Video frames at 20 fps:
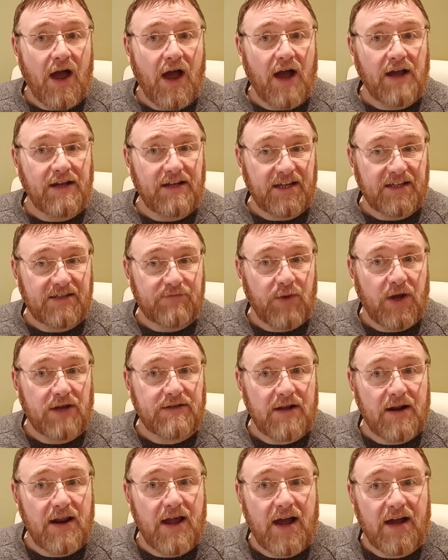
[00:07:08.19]
And you
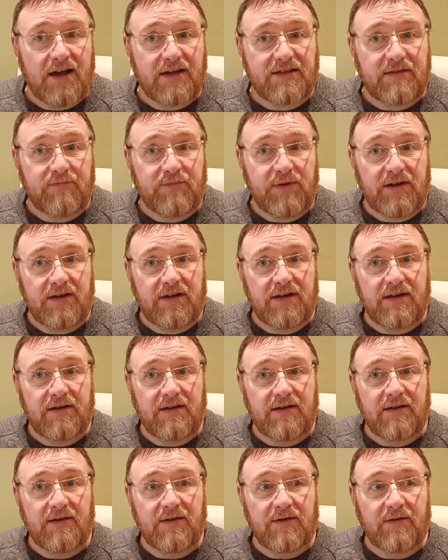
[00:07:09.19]
expect a lager to
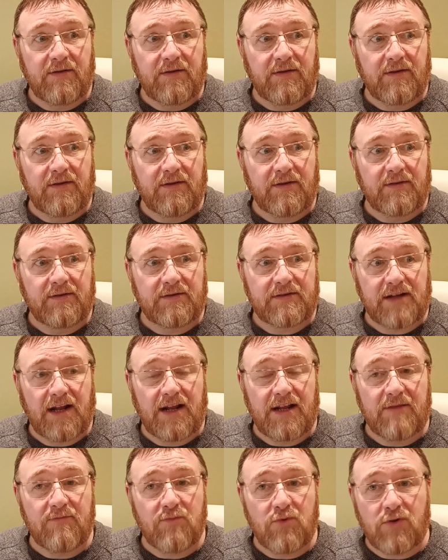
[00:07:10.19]
be
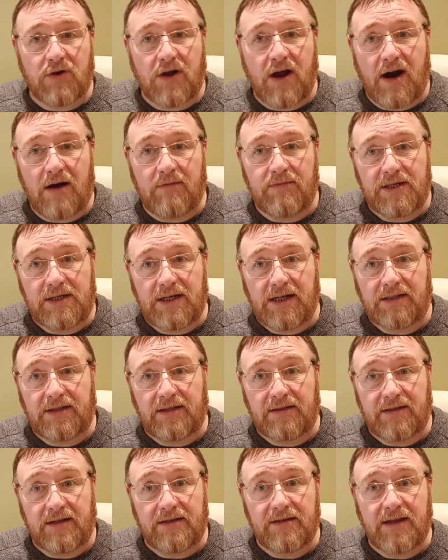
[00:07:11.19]
slightly more
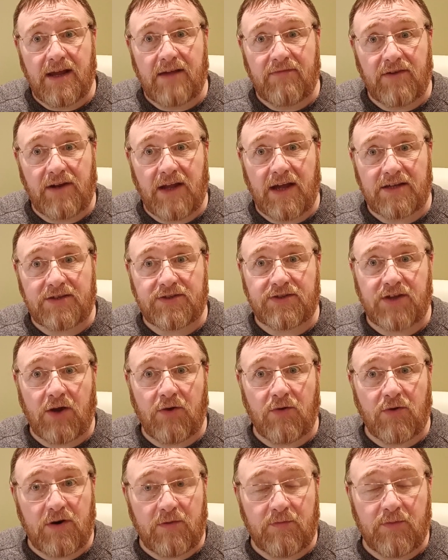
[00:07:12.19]
carbonated than definitely a
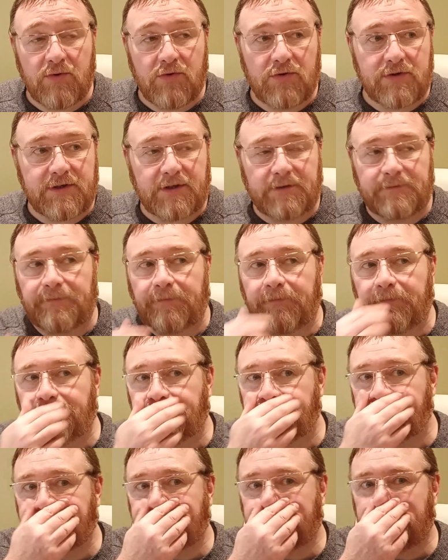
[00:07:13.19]
stout or a porter.
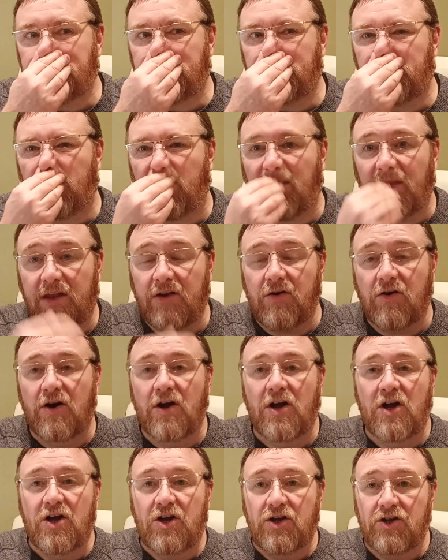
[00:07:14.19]
You know,
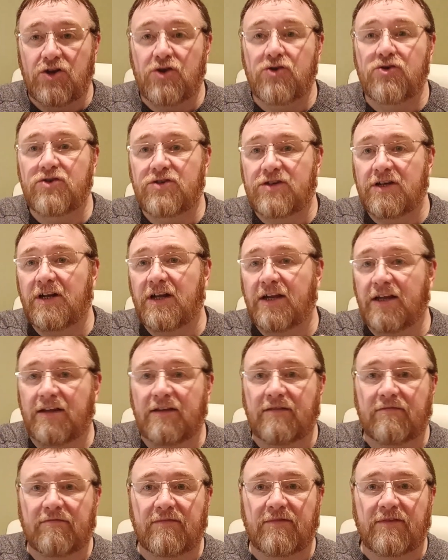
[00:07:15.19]

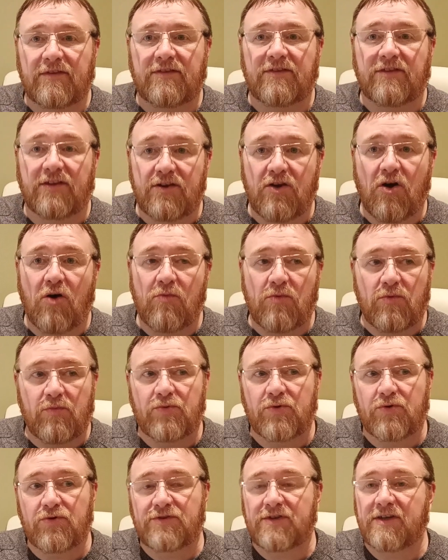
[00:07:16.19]
usually the normal
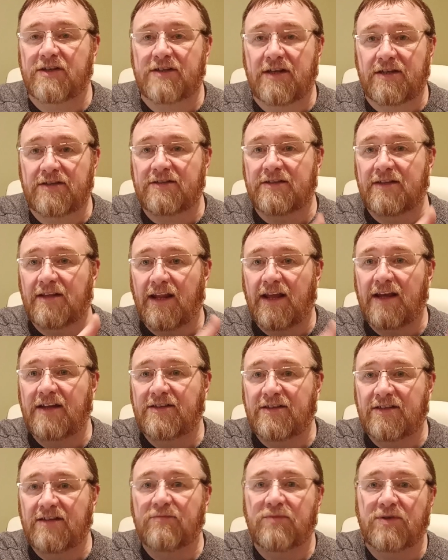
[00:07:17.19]
process is the
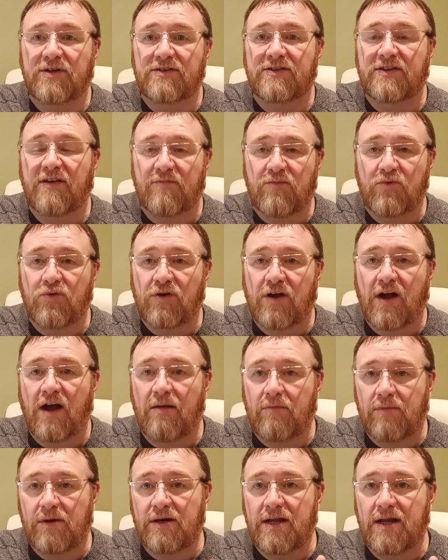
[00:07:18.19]
lighter the beers, you have more
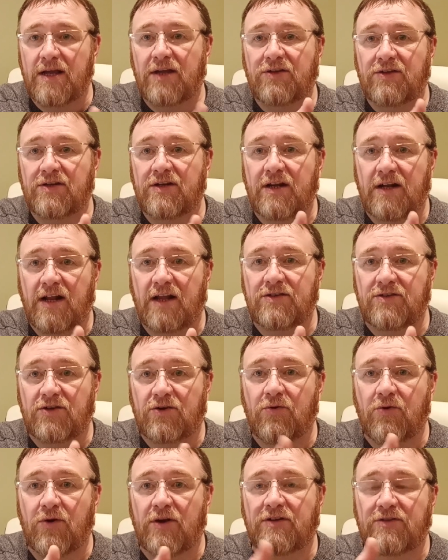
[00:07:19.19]
carbonation, and as you
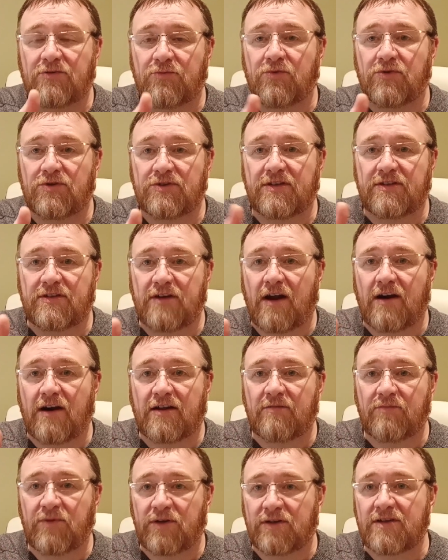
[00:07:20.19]
go in towards the
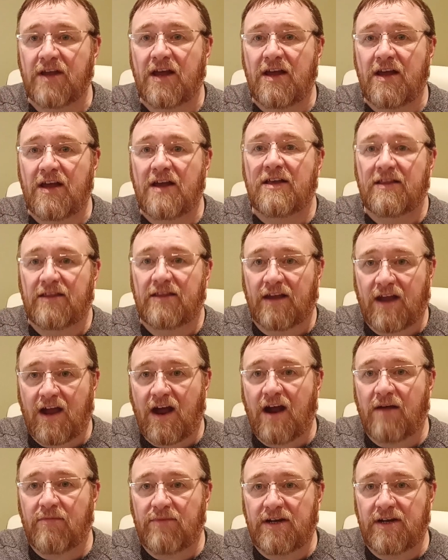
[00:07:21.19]
darker beers, the
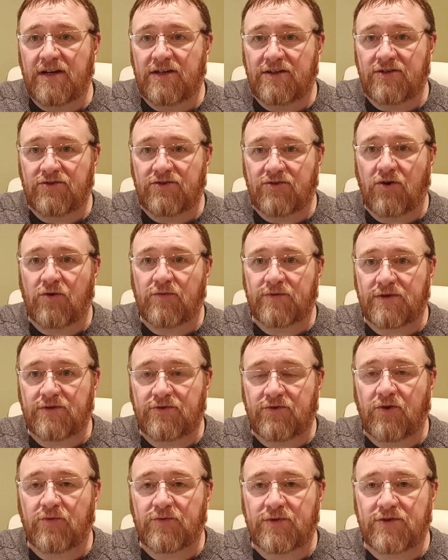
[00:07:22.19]
carbonation drops and
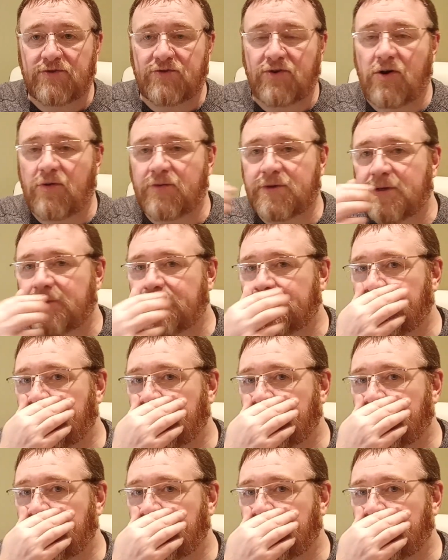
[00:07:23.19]
drops and drops.